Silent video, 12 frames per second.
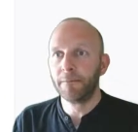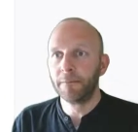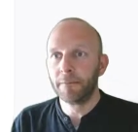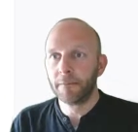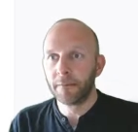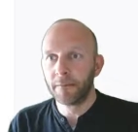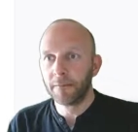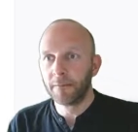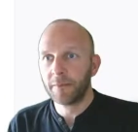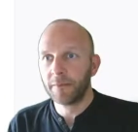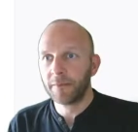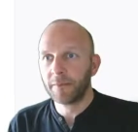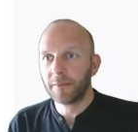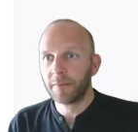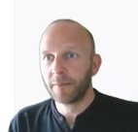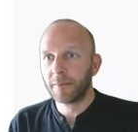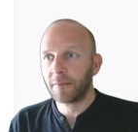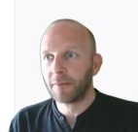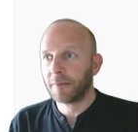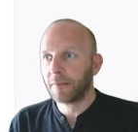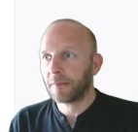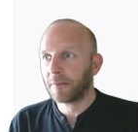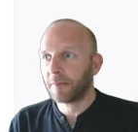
[no speech]